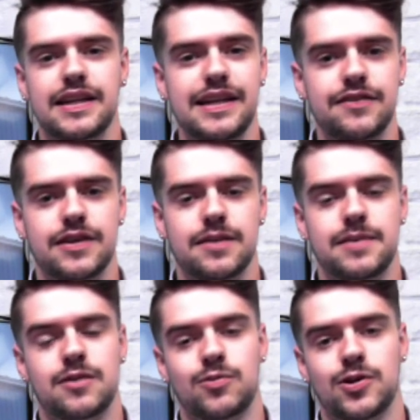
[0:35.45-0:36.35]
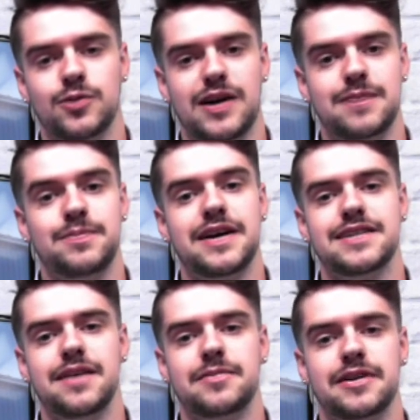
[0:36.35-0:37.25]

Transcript: even amid a worldwide pandemic.